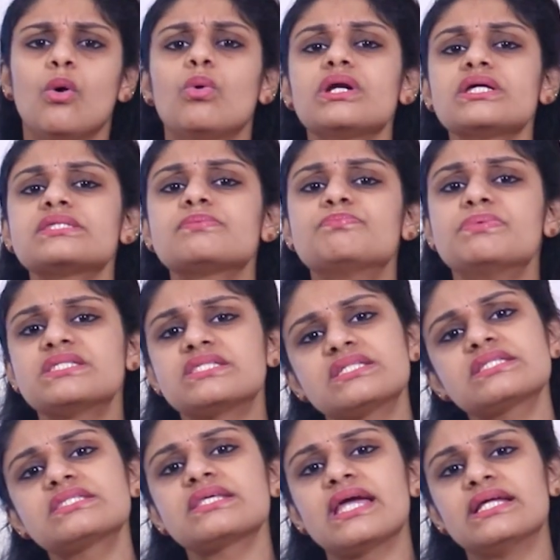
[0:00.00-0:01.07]
What is
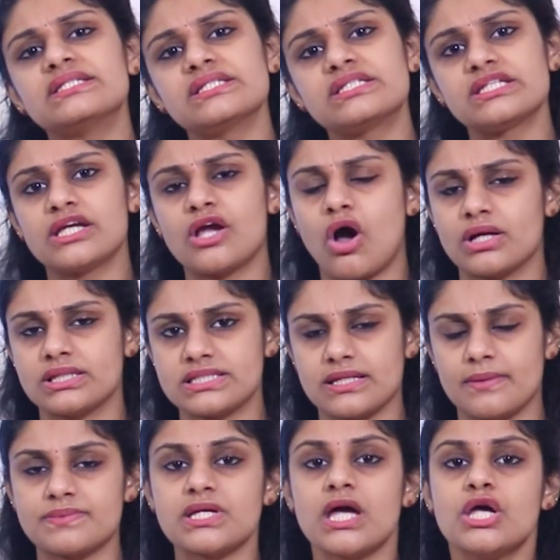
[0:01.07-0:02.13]
business entity
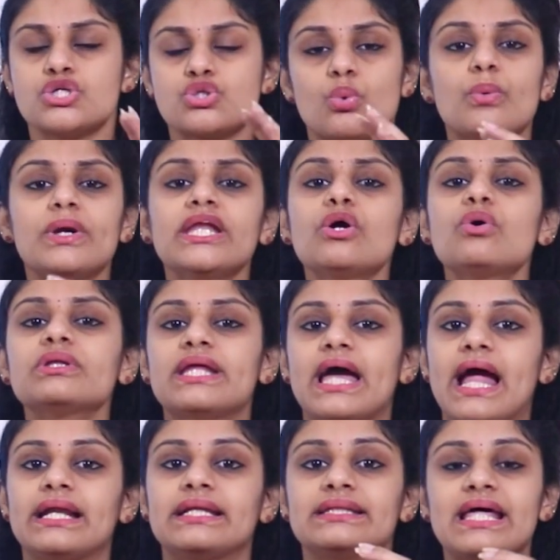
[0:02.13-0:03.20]
concept? So we know
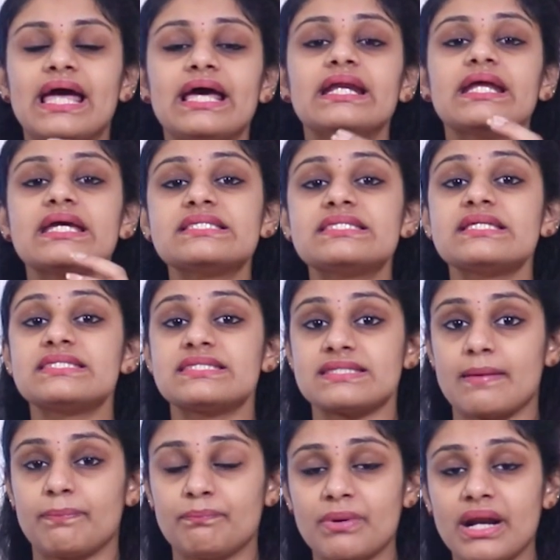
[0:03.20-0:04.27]
that there is a
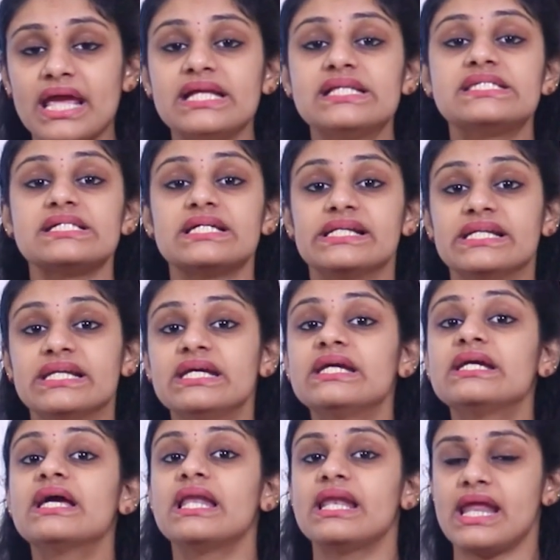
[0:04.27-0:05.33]
separate
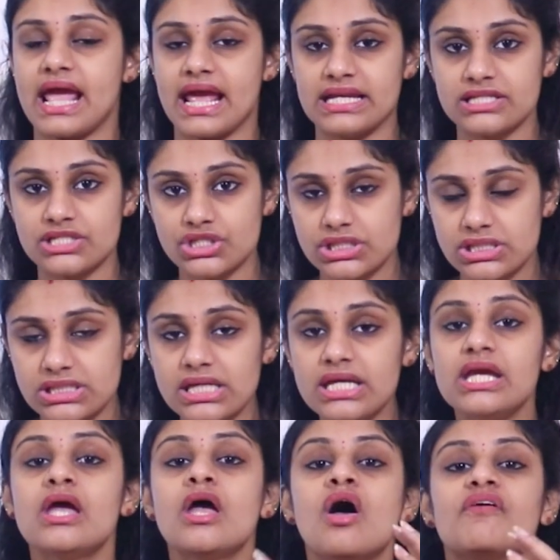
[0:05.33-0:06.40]
legal
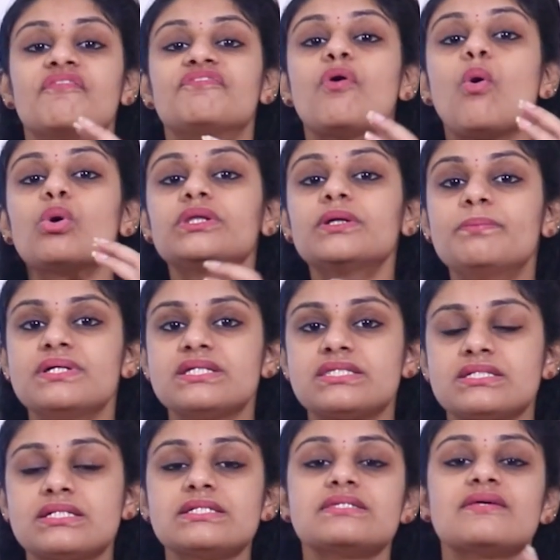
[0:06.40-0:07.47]
entity for the
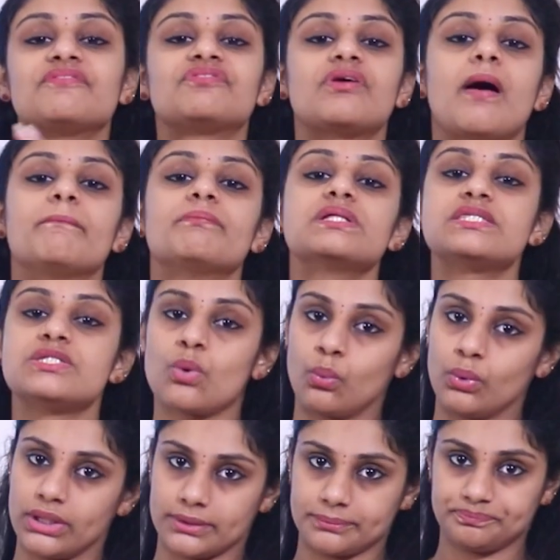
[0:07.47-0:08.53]
business from its
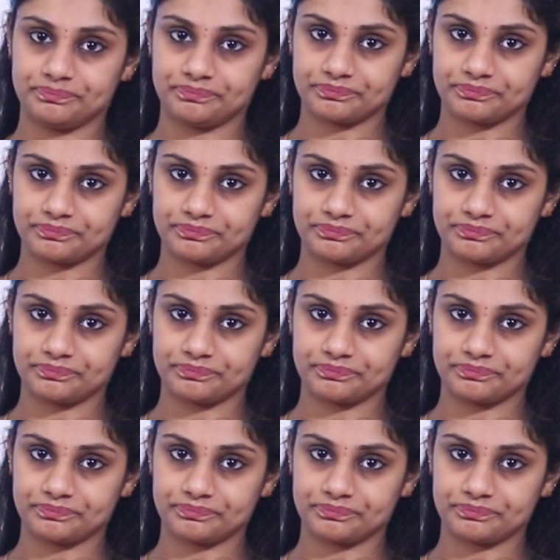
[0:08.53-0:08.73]
owner.